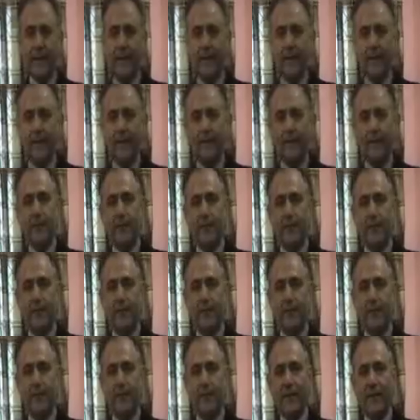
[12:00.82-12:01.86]
today.
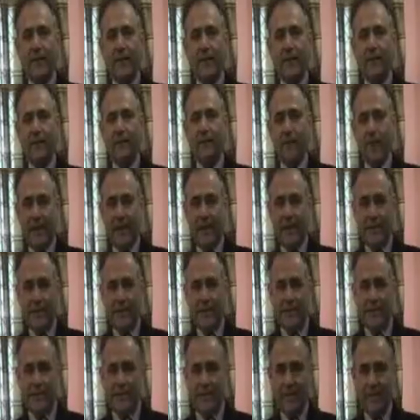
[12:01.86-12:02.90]
Have a nice
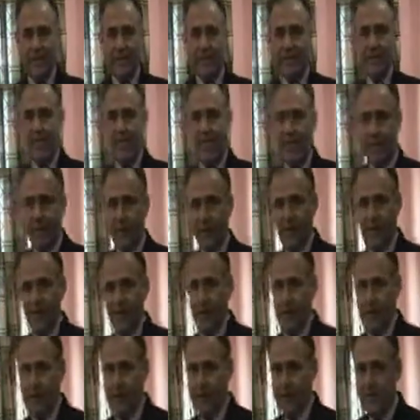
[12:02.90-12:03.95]
day. Thank you very
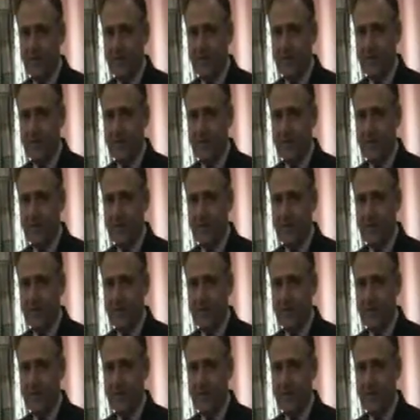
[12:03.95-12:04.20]
much.